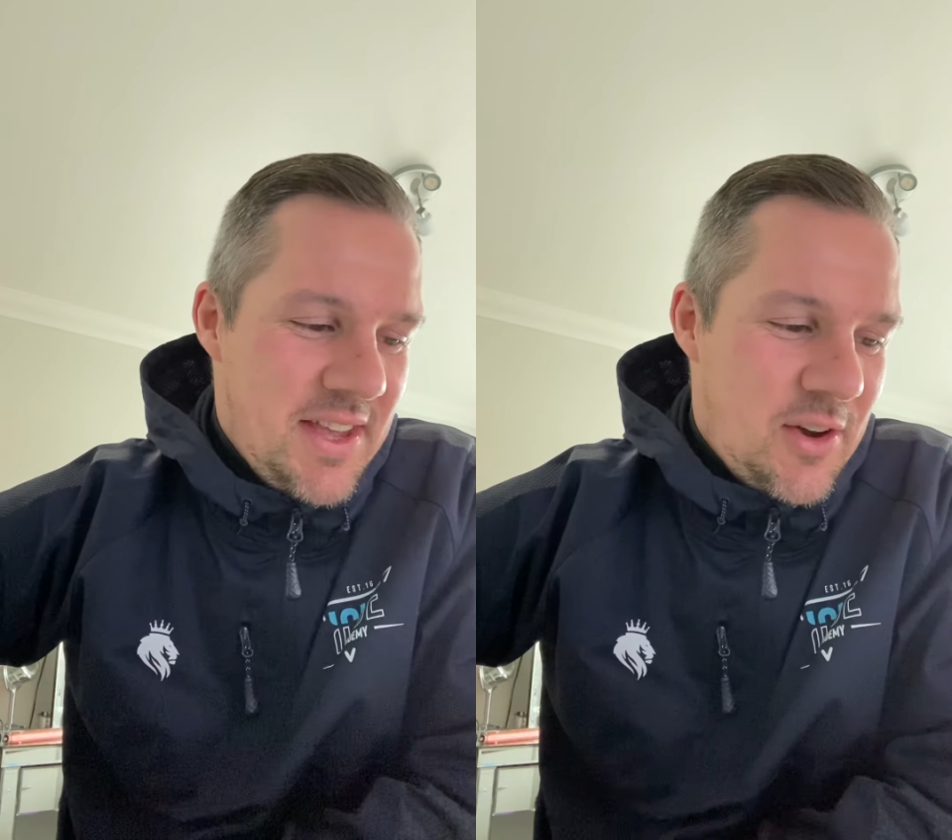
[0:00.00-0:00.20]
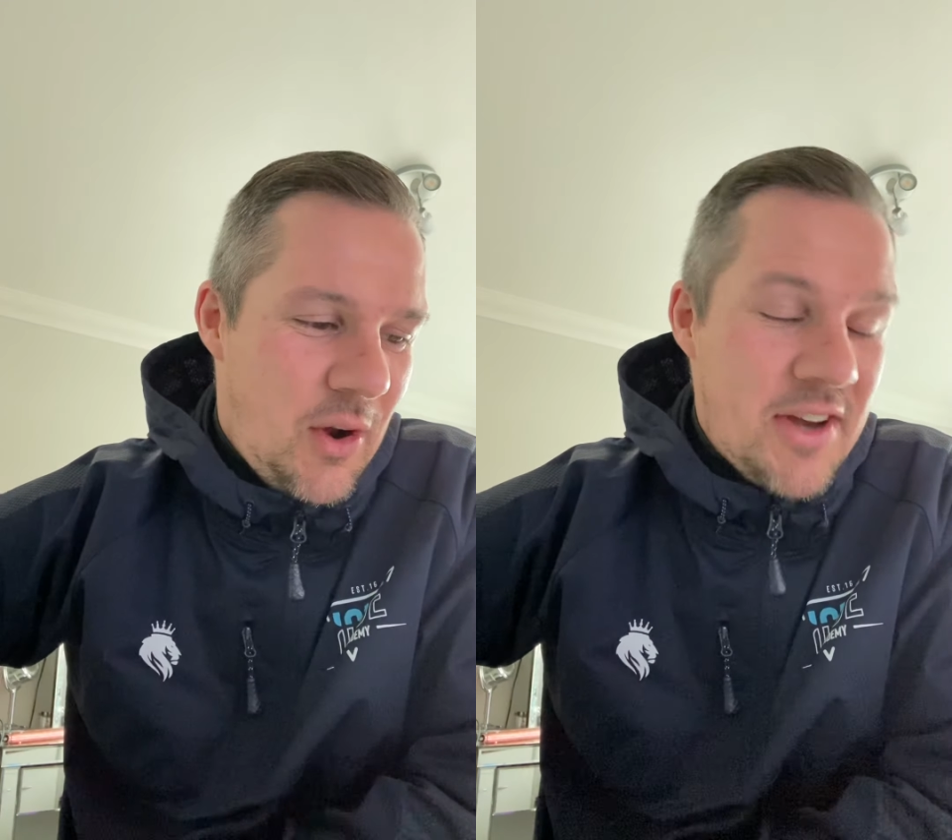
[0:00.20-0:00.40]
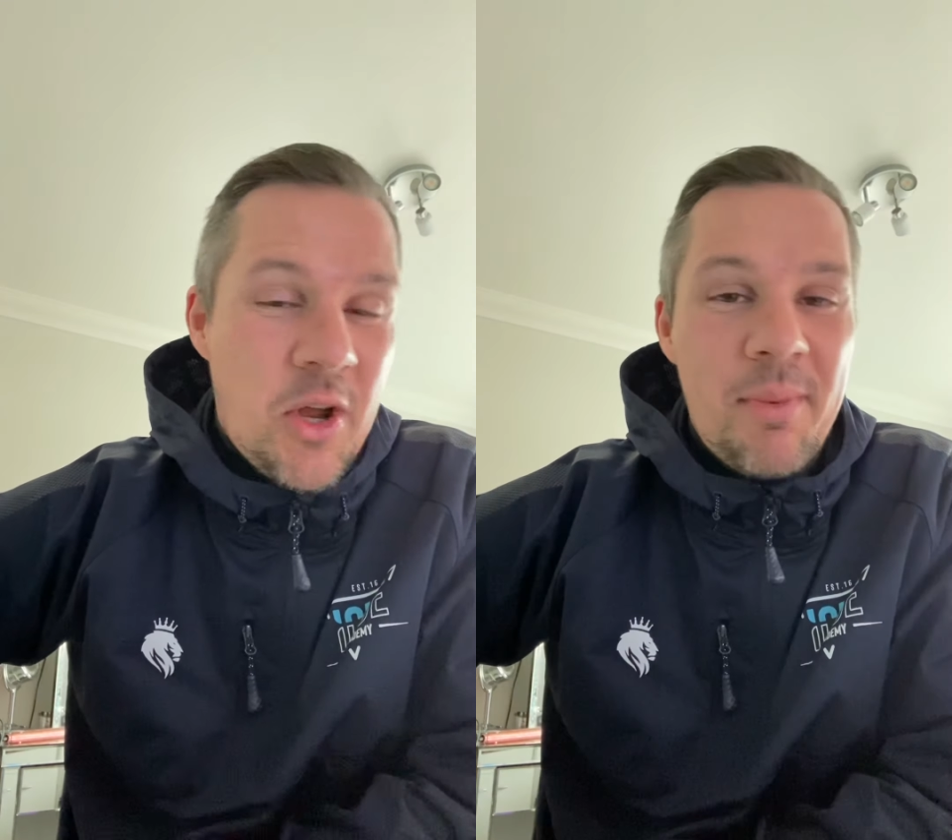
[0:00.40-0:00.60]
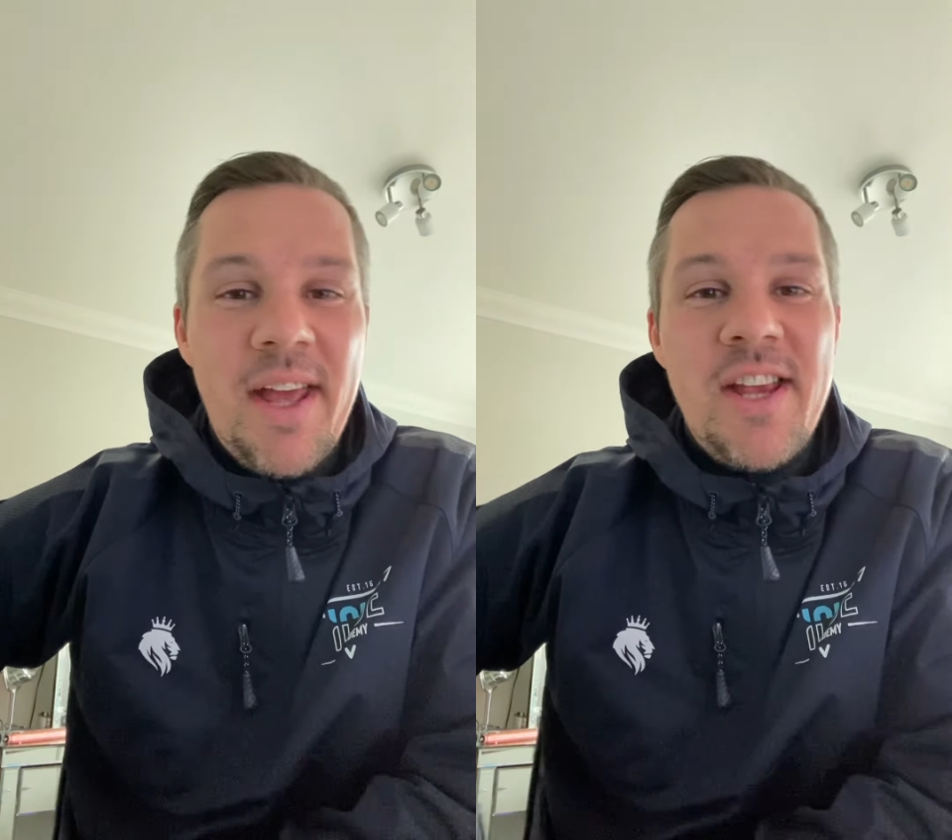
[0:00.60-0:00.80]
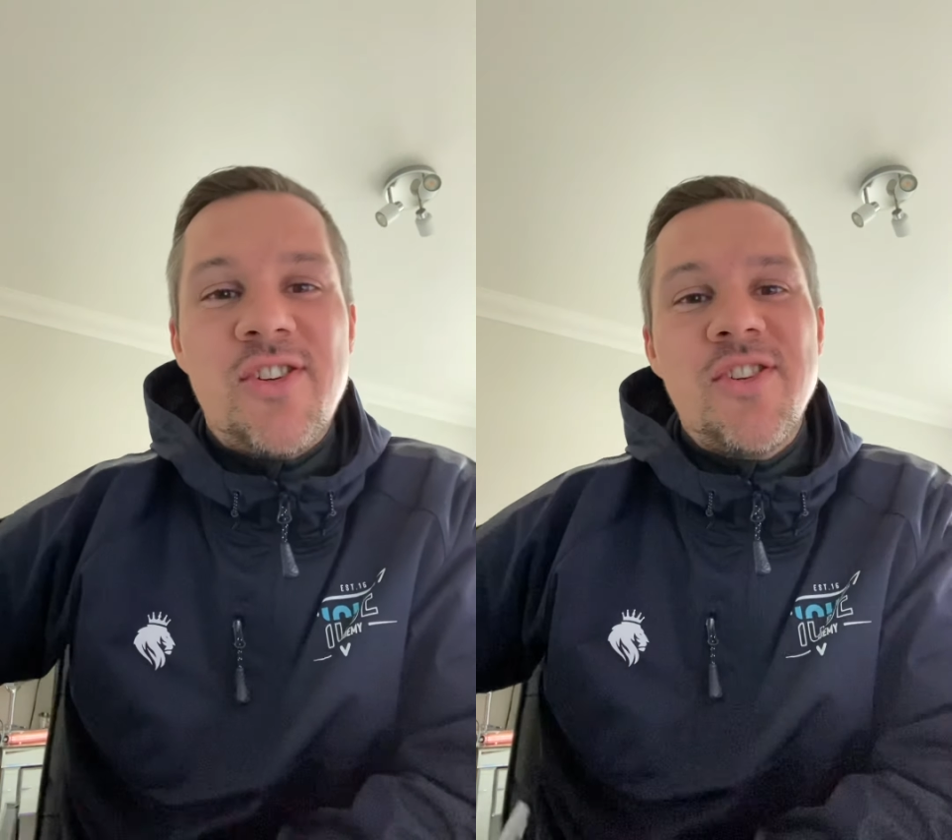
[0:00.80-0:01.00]
Right,
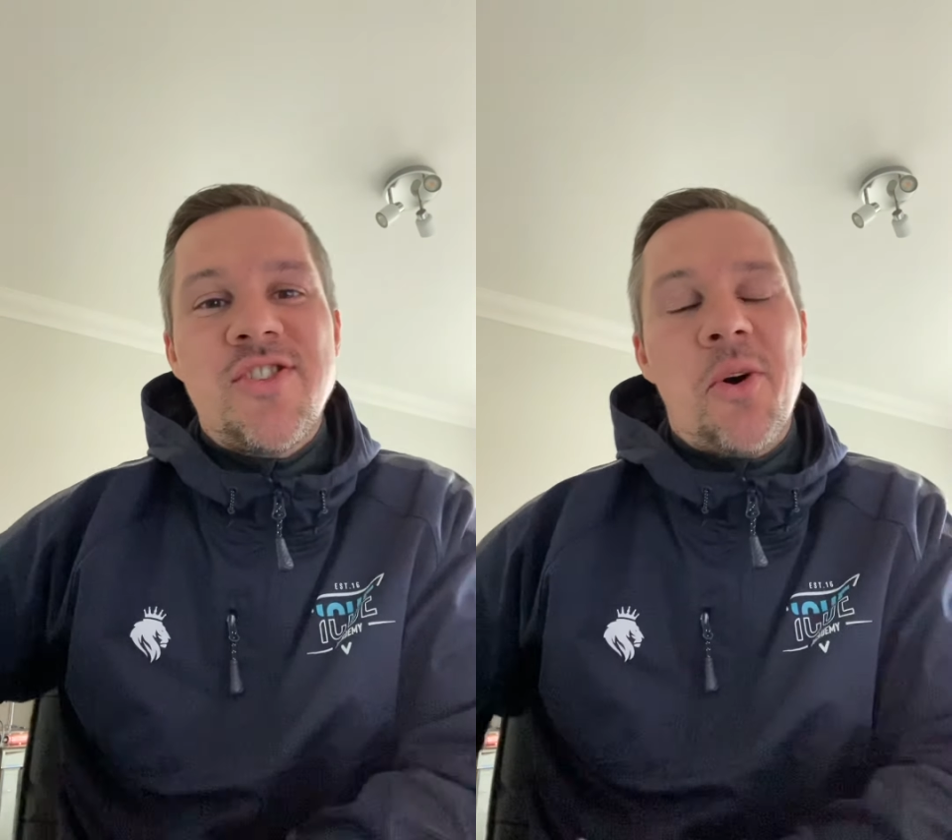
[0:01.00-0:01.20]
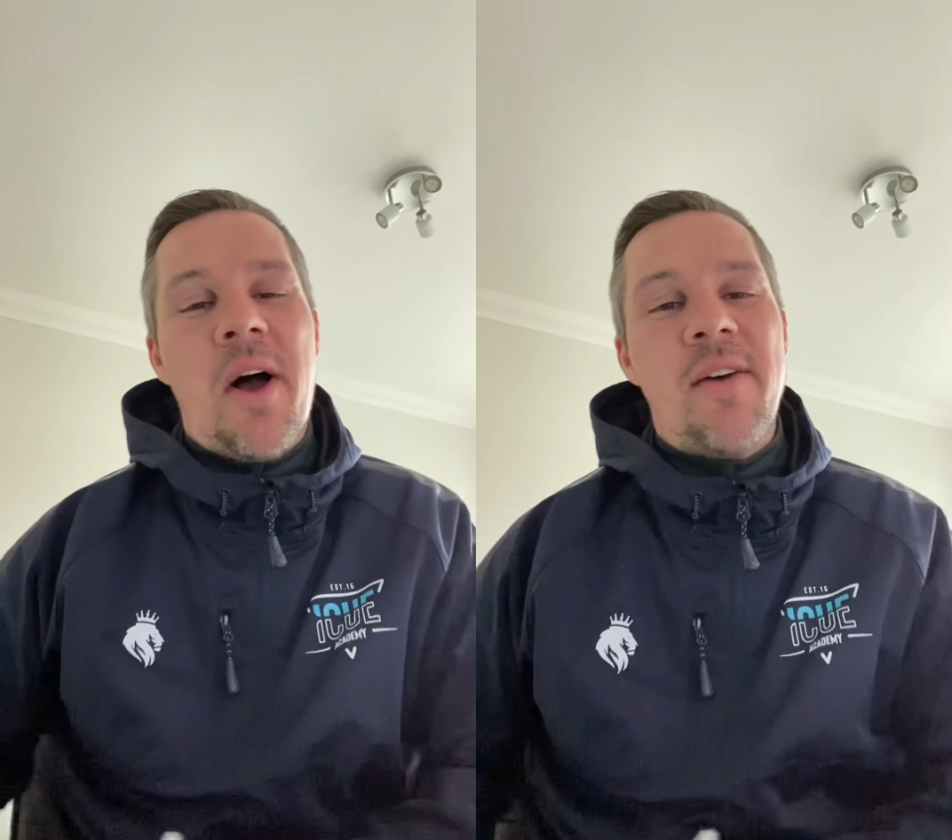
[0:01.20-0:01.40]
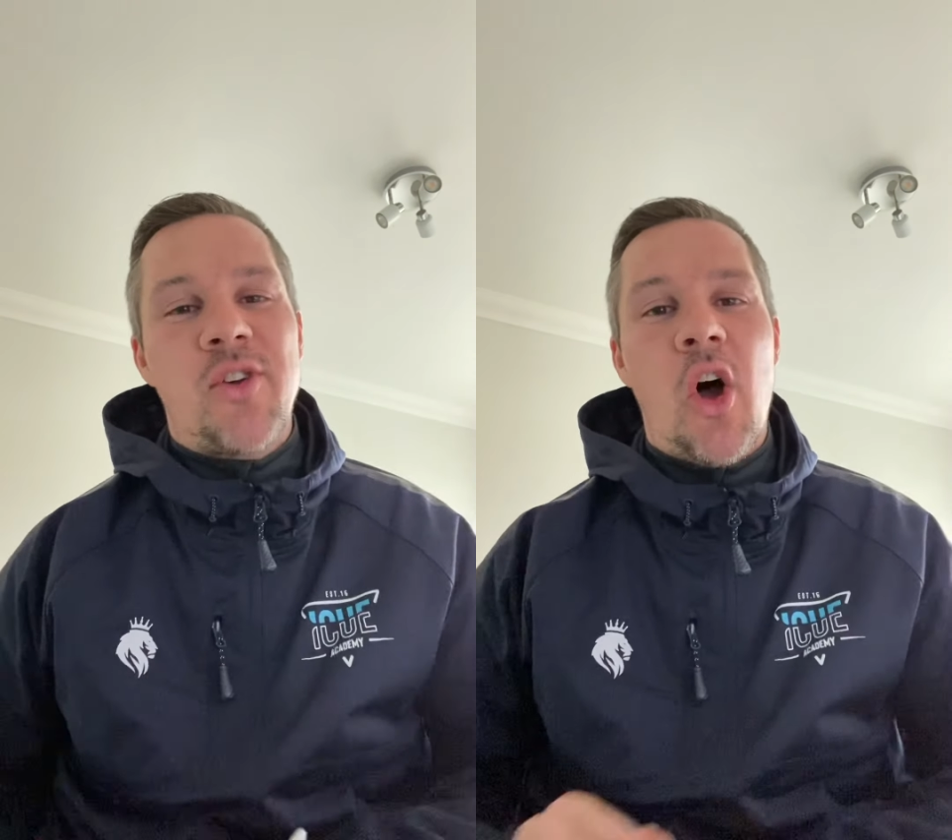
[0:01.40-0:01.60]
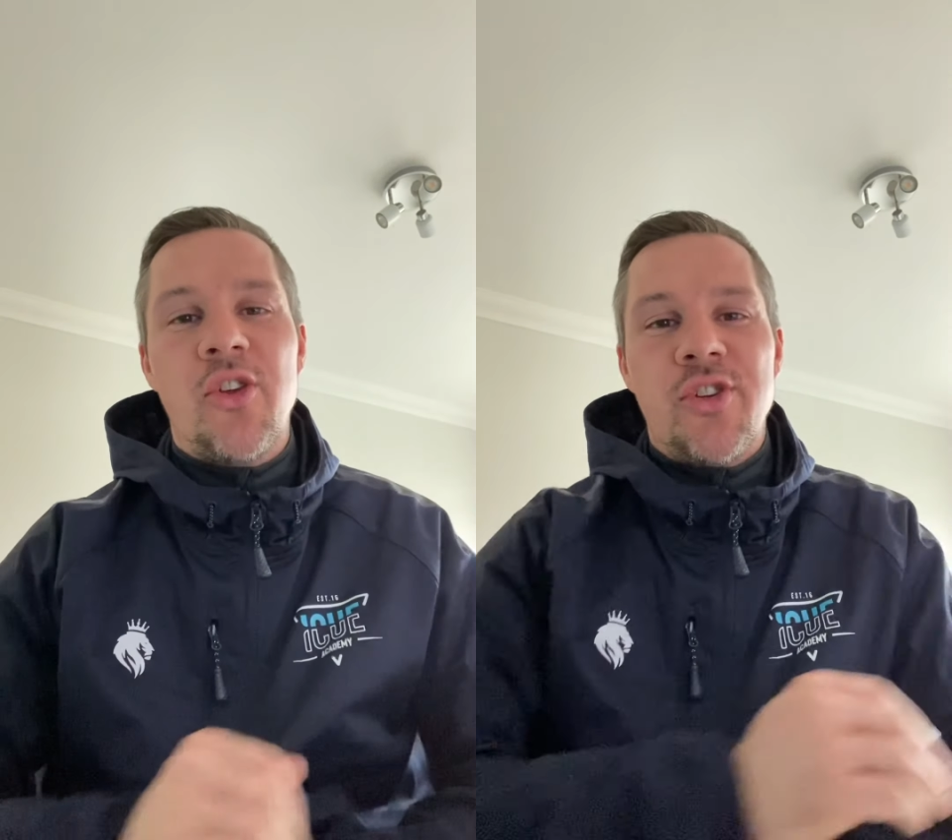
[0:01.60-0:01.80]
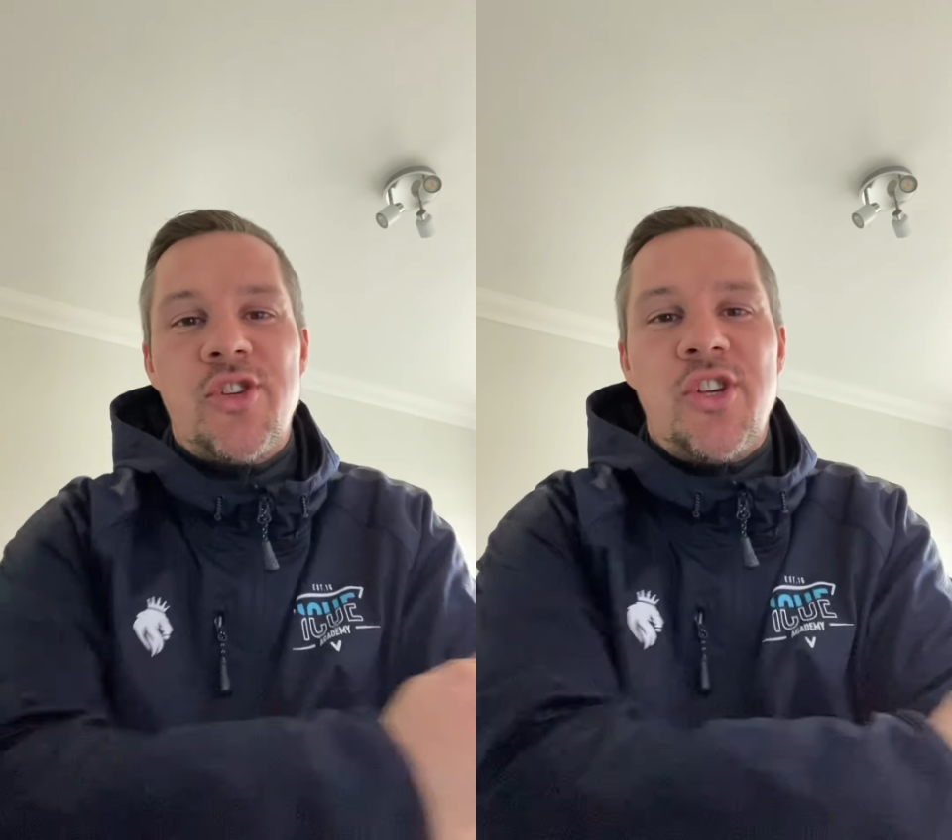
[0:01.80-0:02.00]
nominations. So I've got
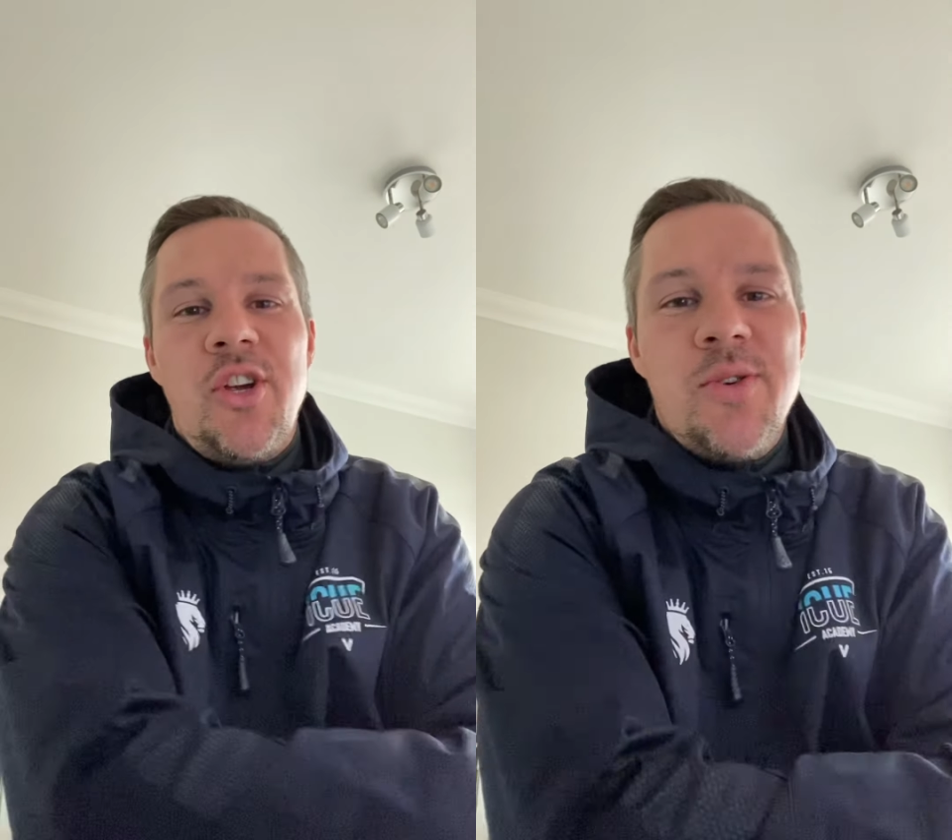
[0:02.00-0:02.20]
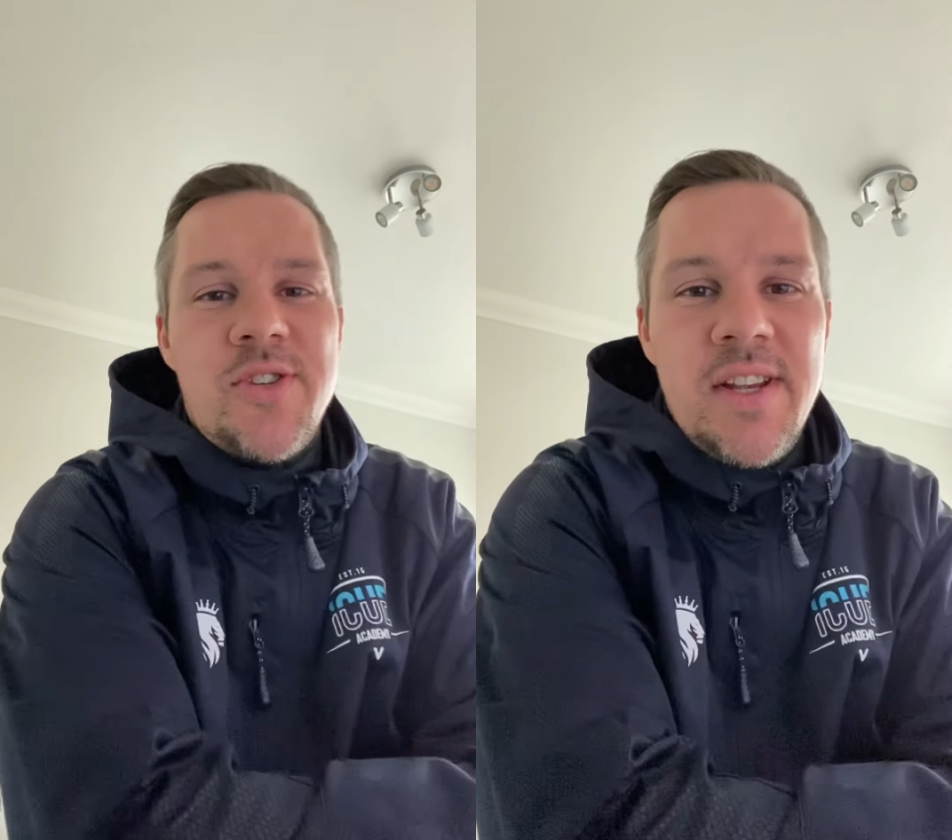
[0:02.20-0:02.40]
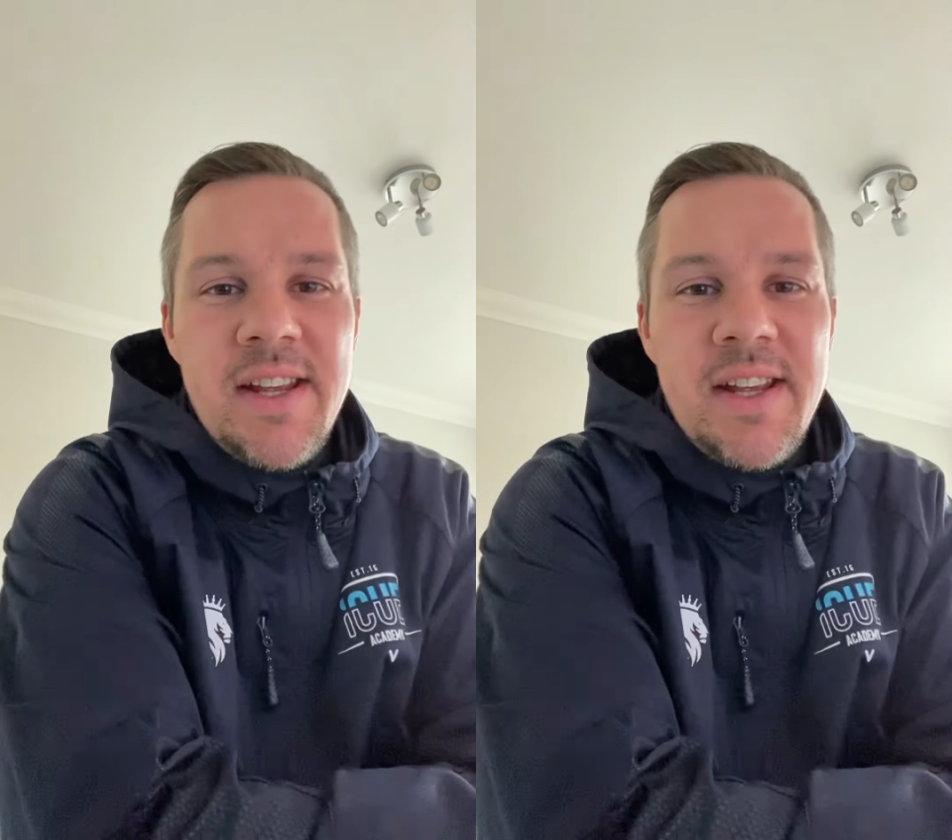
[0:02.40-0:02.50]
to choose